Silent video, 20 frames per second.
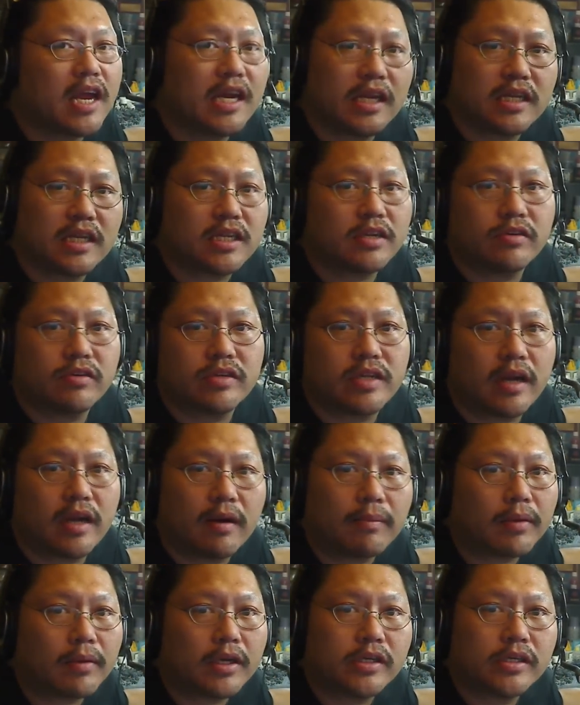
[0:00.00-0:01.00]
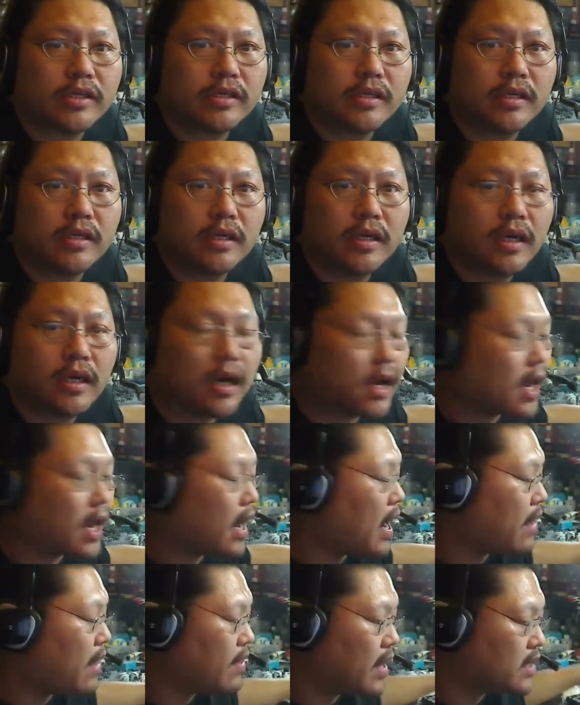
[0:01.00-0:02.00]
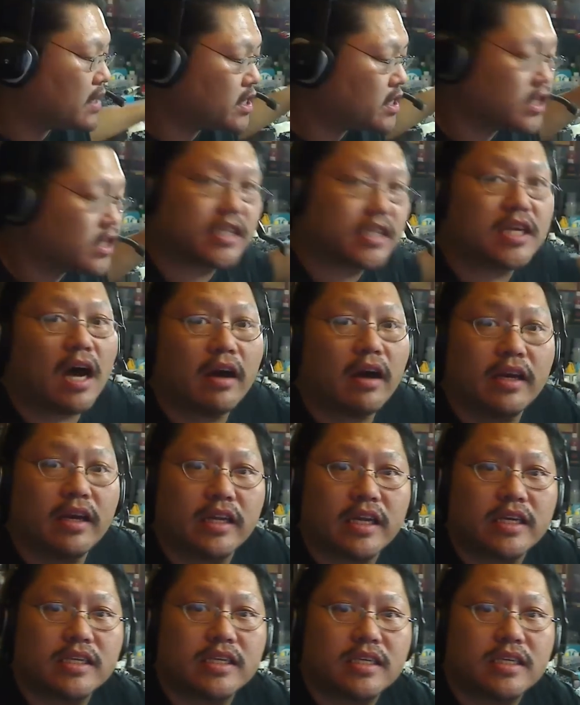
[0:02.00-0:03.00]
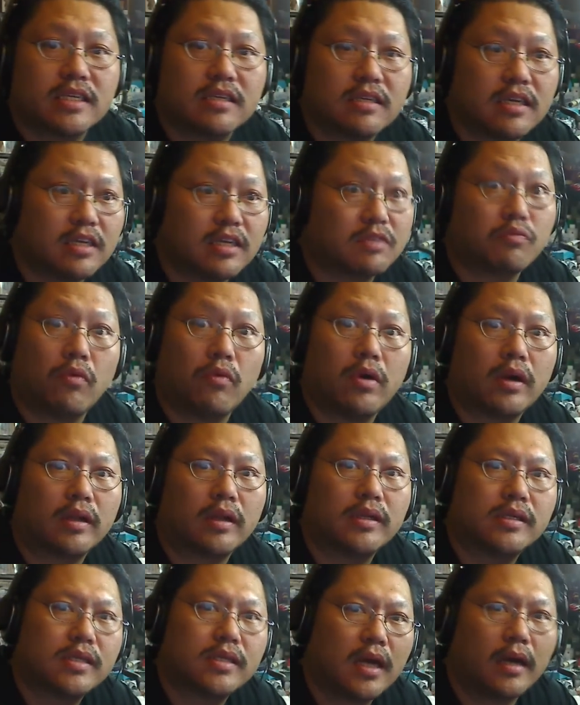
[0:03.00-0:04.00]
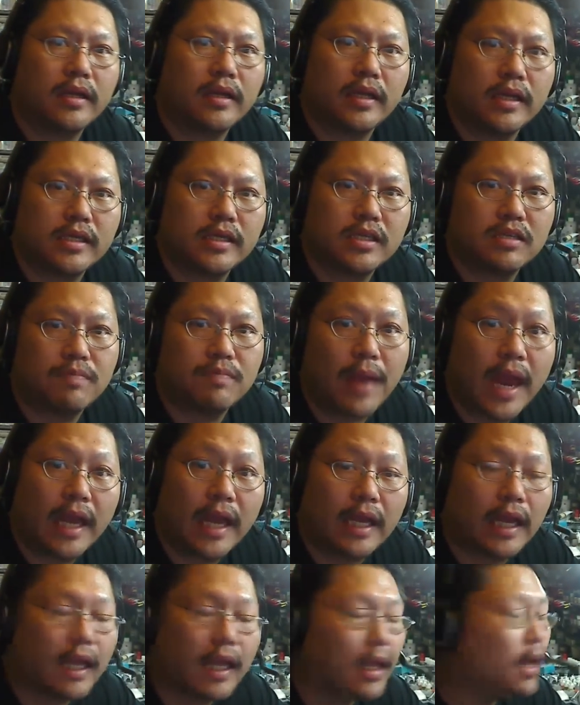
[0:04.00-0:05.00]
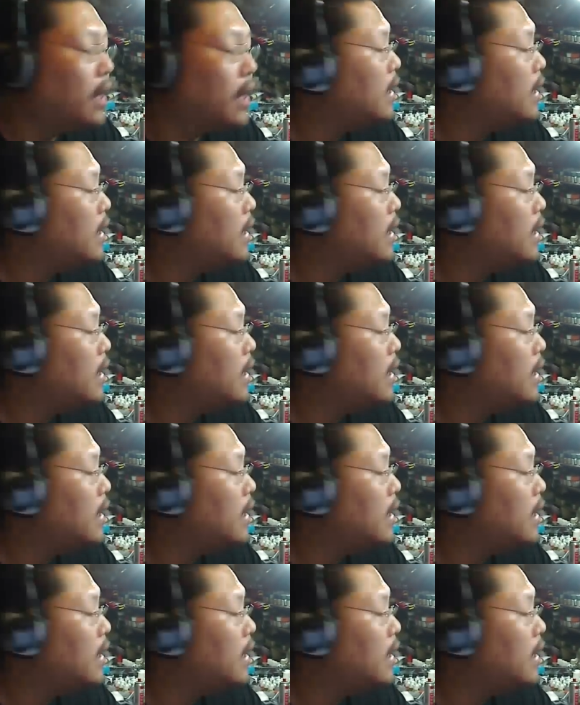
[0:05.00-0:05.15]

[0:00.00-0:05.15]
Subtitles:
and he doesn't use an airbrush. Okay, and that's just how he does his work. That's how he does his painting.